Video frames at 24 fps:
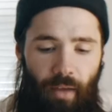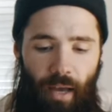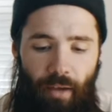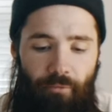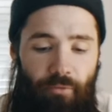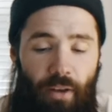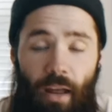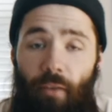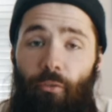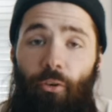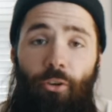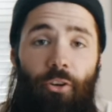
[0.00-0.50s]
I've
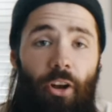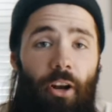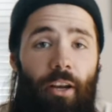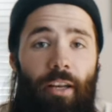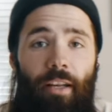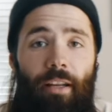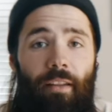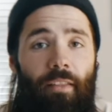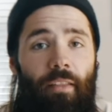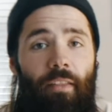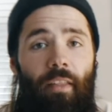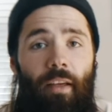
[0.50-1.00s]
never done
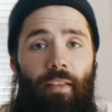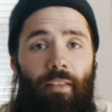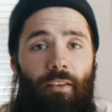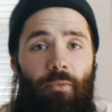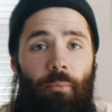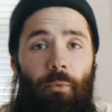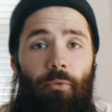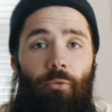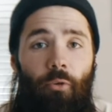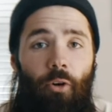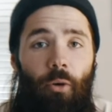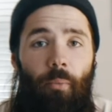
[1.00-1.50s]
anything like this
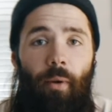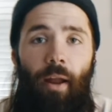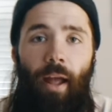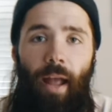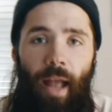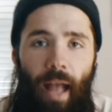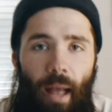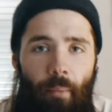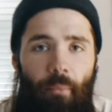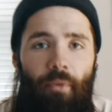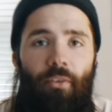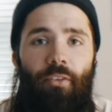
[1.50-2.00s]
before, but I
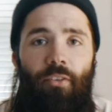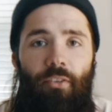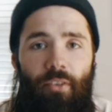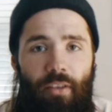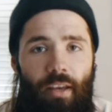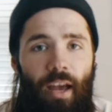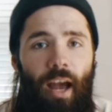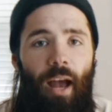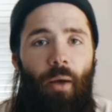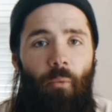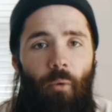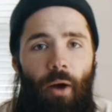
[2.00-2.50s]
am a
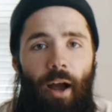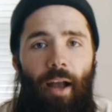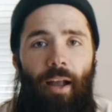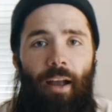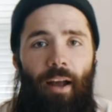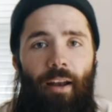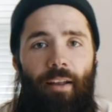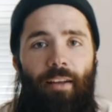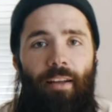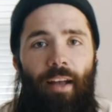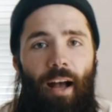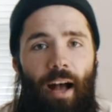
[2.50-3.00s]
DIY
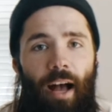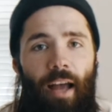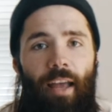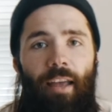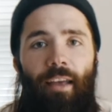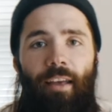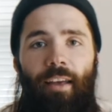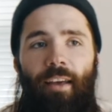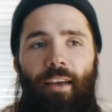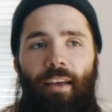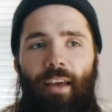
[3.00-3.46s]
kind of guy.